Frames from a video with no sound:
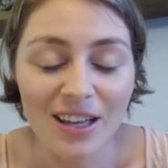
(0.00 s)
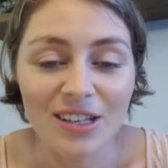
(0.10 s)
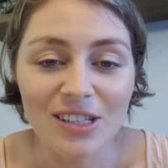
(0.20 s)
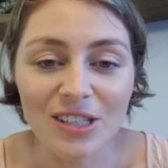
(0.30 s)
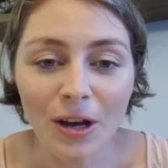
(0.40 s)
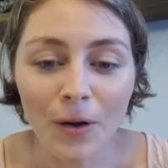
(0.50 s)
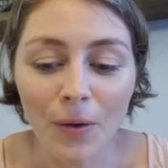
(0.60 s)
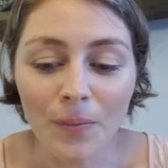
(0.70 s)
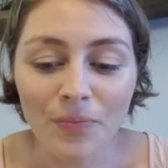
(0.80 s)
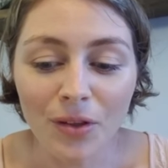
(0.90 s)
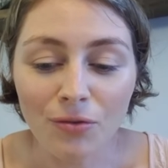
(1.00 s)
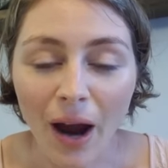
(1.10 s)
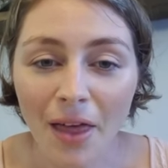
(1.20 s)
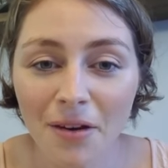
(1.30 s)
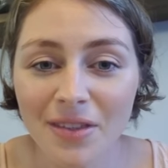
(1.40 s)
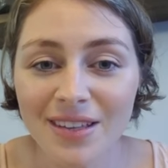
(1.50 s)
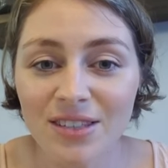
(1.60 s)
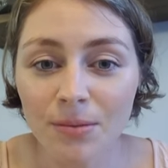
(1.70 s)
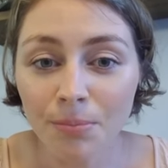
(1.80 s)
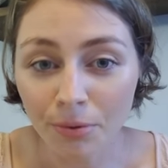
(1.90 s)
So rather than
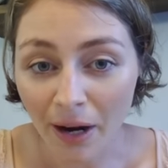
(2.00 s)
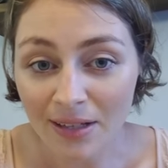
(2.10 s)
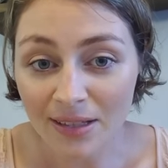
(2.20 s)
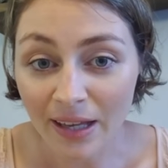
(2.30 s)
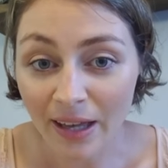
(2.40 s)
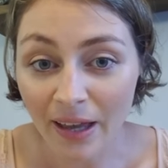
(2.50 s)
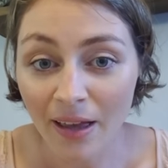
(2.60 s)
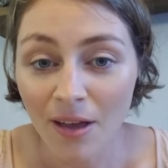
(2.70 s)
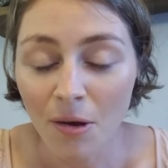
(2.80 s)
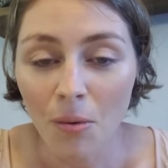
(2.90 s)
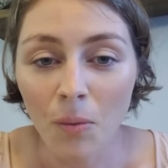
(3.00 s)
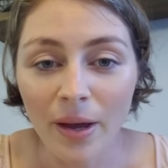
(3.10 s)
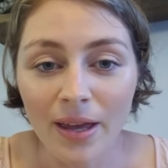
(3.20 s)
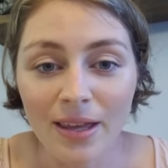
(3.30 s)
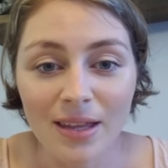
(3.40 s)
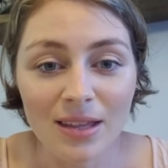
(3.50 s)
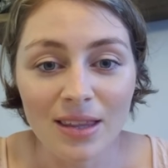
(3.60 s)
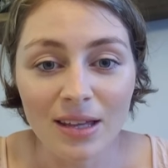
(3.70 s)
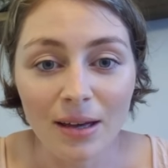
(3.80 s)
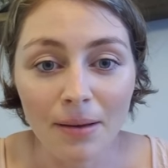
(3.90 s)
suppressing
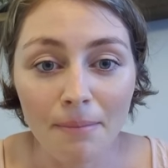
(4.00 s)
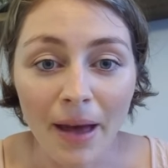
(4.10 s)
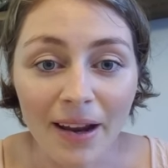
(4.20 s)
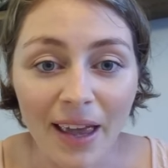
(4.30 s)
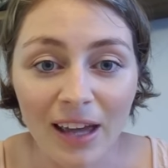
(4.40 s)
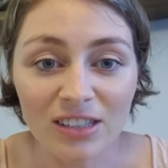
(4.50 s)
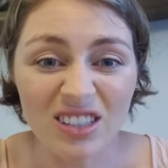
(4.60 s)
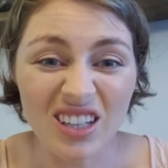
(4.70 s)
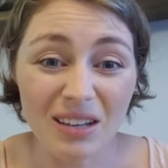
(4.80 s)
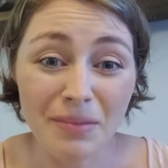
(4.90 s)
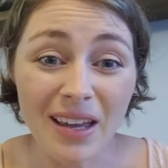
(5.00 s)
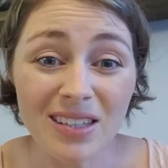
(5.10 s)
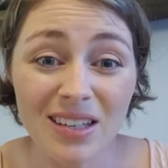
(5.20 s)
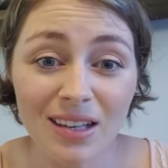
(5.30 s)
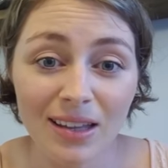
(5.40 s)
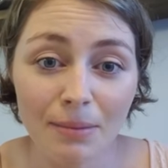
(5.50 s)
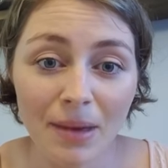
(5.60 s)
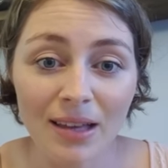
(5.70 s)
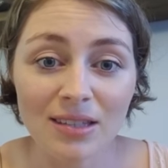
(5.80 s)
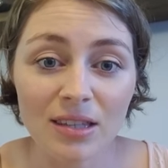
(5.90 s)
with medication that basically
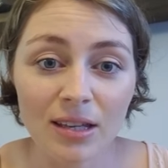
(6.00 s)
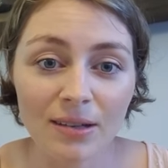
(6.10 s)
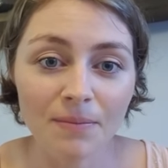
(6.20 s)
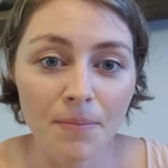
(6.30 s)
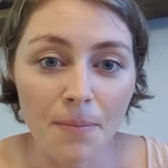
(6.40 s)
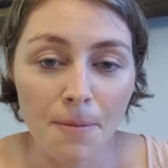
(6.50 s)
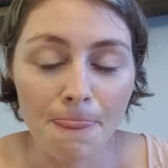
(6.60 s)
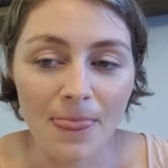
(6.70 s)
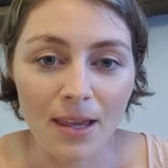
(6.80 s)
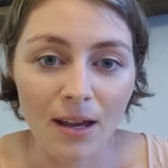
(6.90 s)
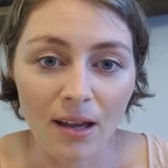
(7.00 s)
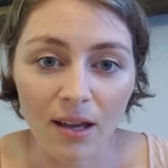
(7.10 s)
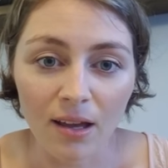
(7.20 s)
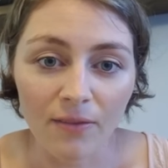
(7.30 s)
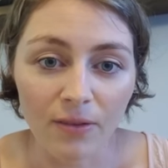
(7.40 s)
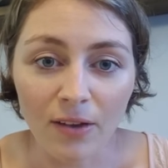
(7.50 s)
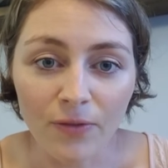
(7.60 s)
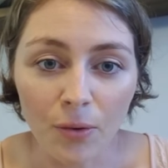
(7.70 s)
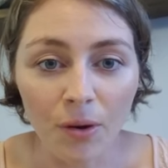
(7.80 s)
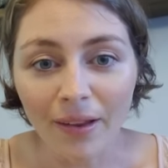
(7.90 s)
makes the if, if
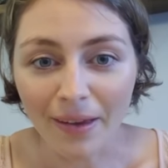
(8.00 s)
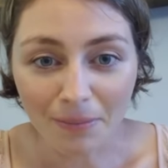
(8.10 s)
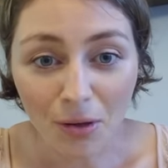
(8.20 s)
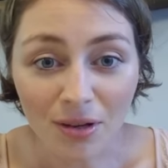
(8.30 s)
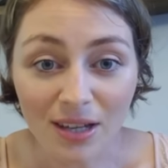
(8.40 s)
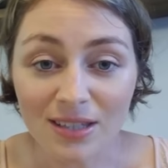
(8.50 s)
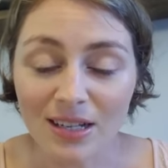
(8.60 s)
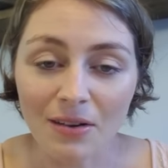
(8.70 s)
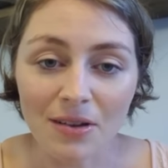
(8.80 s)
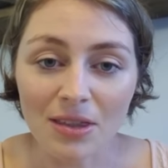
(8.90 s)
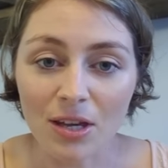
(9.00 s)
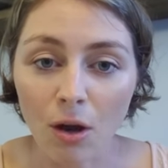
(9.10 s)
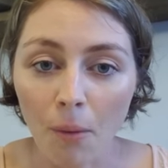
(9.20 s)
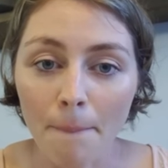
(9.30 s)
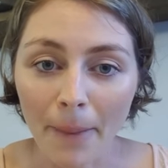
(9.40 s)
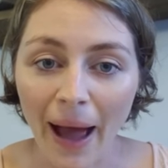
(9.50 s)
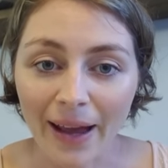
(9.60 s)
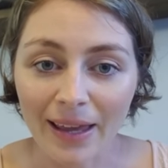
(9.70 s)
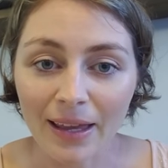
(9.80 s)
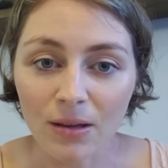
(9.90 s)
you will, like mucus and everything go
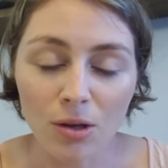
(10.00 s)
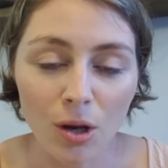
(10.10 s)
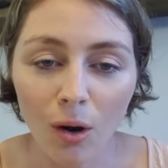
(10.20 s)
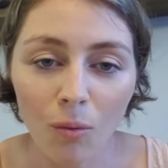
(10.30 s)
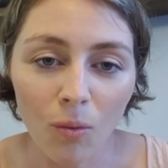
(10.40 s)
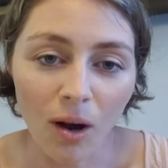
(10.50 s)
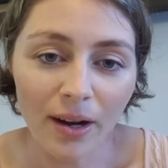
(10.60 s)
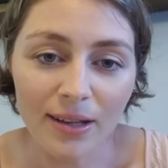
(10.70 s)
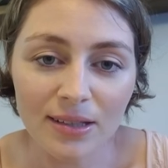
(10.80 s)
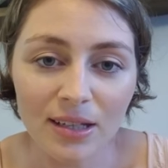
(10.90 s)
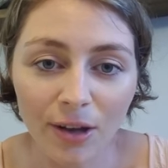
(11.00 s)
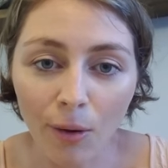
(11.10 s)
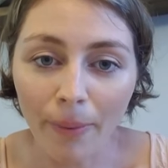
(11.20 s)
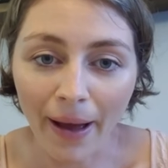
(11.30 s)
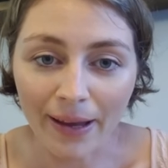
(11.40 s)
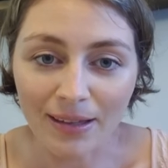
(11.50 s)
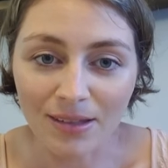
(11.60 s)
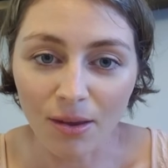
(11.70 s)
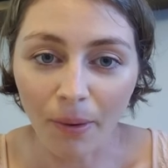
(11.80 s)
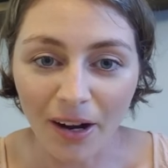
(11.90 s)
back in. You don't want it to go back into
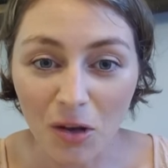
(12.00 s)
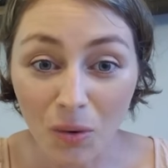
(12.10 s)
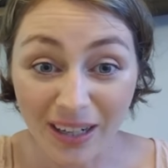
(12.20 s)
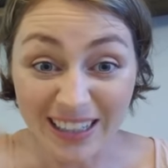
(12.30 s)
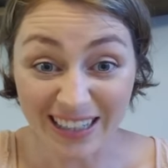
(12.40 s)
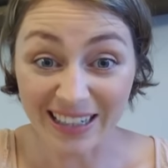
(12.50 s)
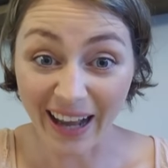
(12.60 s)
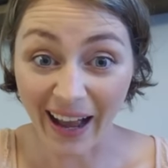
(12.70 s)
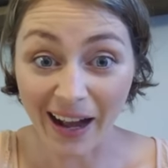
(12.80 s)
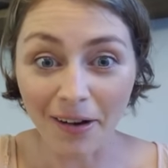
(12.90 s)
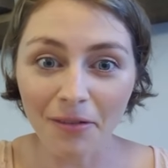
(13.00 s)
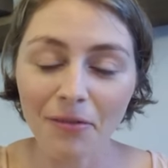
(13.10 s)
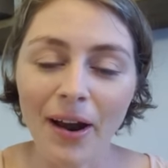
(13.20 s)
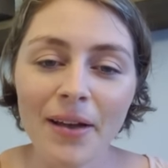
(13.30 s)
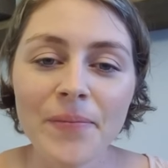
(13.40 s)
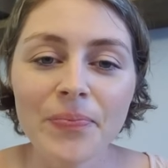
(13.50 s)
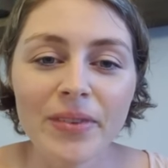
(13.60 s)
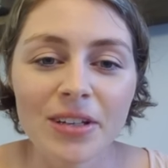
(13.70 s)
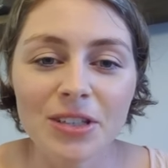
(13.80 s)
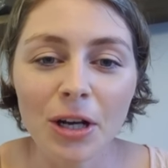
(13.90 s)
the body. You want to get it out, right?
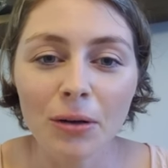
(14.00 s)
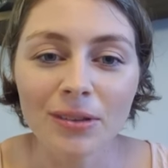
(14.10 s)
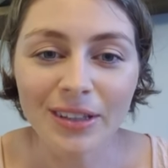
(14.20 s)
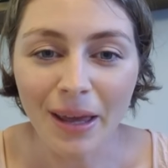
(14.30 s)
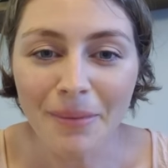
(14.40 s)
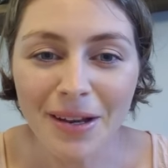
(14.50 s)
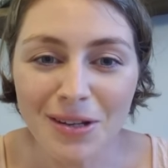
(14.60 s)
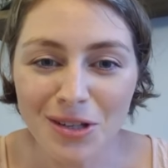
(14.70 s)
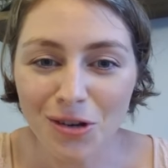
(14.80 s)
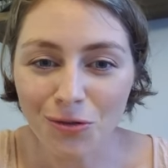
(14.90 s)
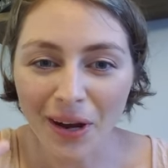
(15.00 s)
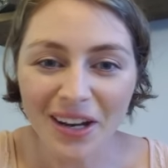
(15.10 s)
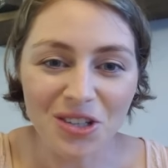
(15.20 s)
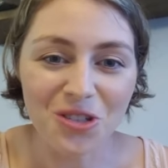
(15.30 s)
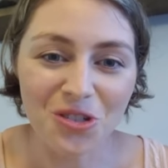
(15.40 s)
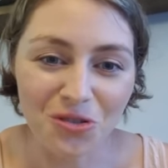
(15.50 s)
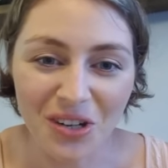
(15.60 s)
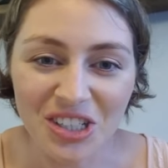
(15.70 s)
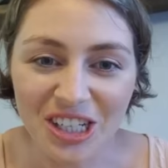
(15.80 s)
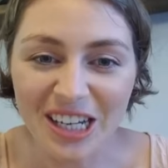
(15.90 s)
So lemon is a great
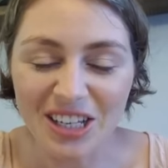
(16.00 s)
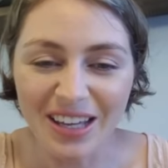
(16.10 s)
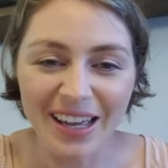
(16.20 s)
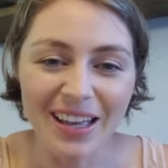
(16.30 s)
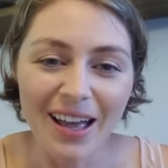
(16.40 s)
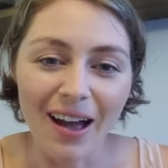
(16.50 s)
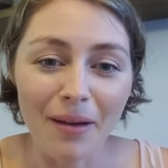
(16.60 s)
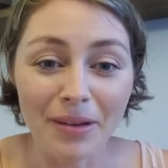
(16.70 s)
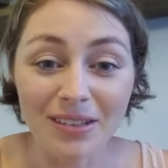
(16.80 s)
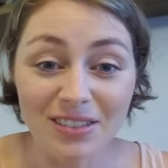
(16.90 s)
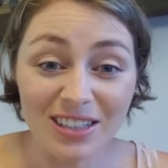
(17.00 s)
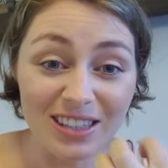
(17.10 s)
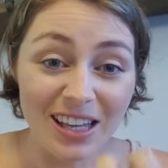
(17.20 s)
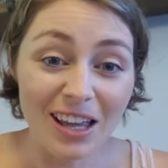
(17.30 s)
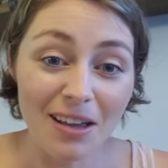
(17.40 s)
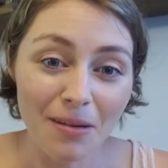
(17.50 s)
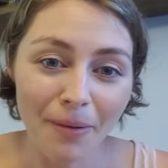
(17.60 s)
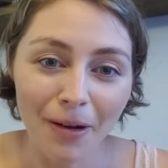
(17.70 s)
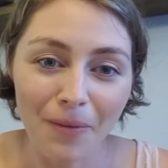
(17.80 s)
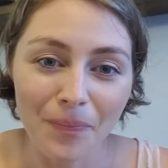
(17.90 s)
astringent. It, I mean, just thinking
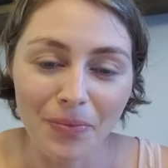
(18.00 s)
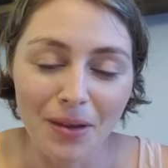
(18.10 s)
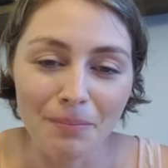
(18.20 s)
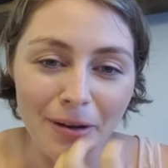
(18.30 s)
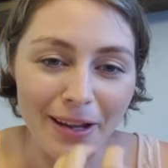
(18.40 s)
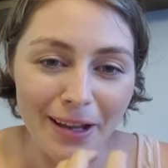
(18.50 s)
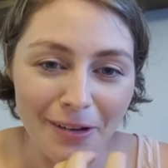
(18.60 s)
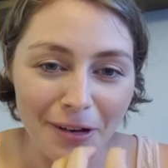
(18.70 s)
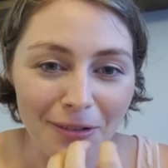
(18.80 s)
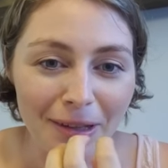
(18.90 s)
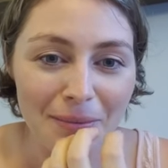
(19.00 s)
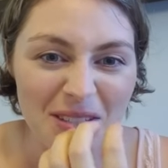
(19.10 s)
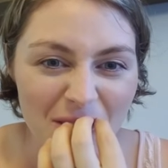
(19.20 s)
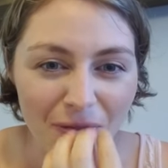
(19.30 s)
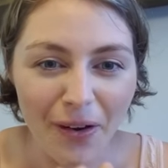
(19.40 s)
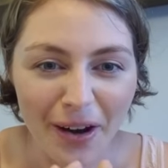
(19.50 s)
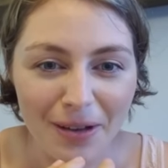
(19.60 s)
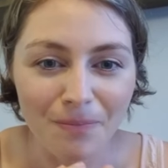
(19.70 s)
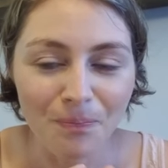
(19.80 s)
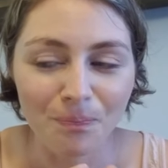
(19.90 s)
about putting it on your lips, it's
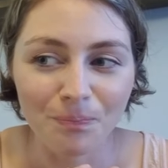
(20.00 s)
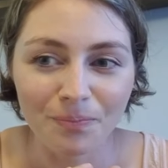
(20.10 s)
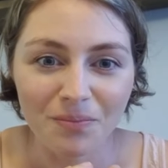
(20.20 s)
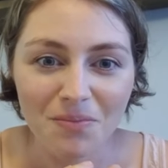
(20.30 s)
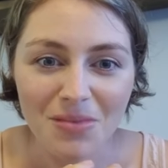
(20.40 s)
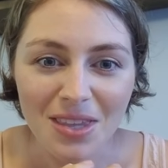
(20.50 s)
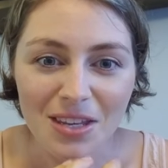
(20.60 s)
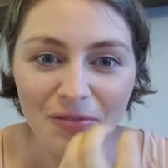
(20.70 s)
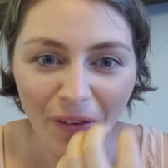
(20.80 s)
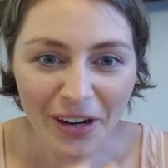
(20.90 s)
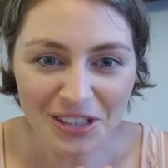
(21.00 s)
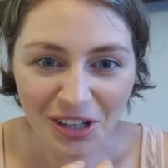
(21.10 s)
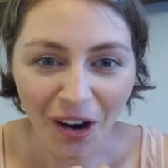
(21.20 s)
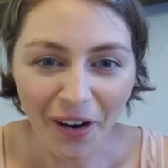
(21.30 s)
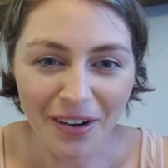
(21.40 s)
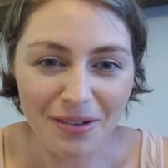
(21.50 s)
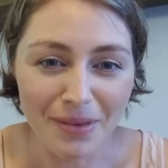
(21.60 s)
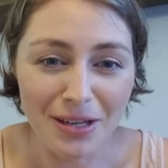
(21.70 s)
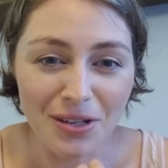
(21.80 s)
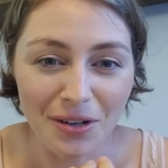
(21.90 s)
very, it's very tart. It
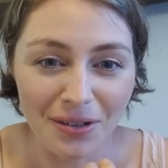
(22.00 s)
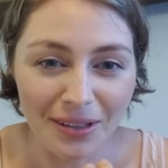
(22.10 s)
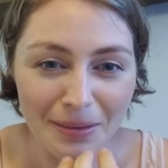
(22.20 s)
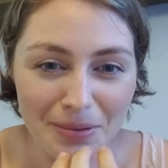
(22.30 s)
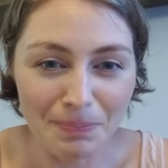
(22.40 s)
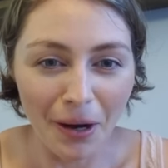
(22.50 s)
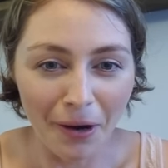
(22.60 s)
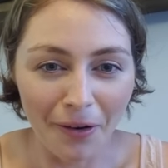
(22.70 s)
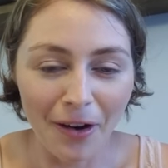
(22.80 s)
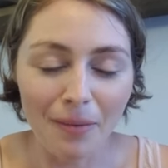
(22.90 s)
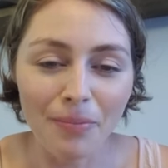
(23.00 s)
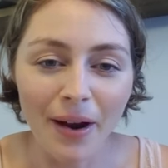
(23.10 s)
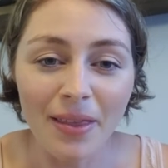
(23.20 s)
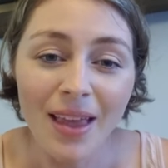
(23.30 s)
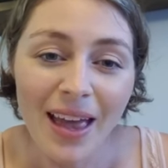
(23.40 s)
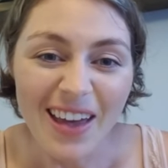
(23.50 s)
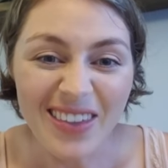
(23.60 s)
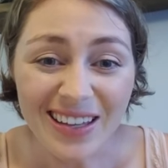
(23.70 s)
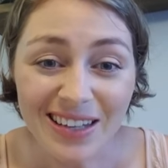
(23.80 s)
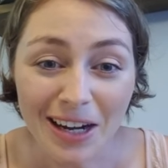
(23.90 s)
makes your lips pucker up, right? And
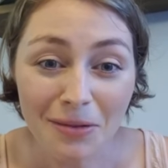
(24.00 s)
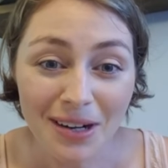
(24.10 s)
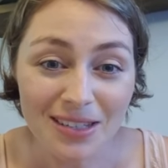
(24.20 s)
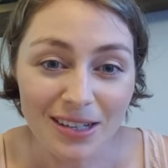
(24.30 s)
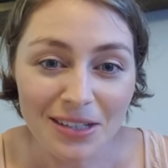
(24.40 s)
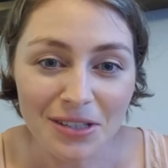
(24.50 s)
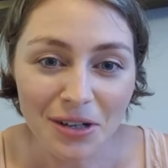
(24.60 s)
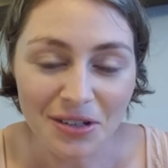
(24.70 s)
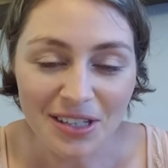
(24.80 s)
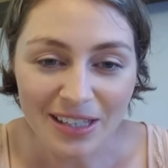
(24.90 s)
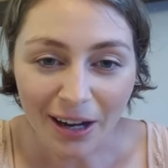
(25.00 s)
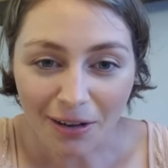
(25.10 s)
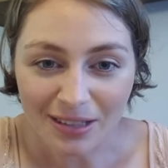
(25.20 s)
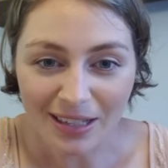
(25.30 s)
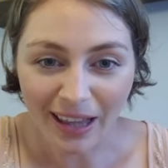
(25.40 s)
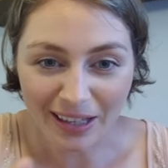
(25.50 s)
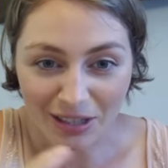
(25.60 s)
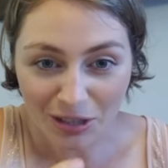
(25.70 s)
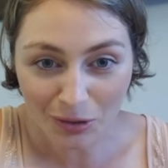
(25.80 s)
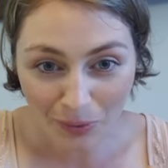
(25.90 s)
that's kind of what it does to your cells. It like
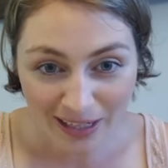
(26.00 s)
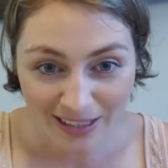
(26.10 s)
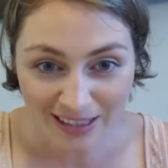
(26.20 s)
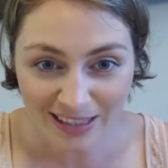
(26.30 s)
squeezes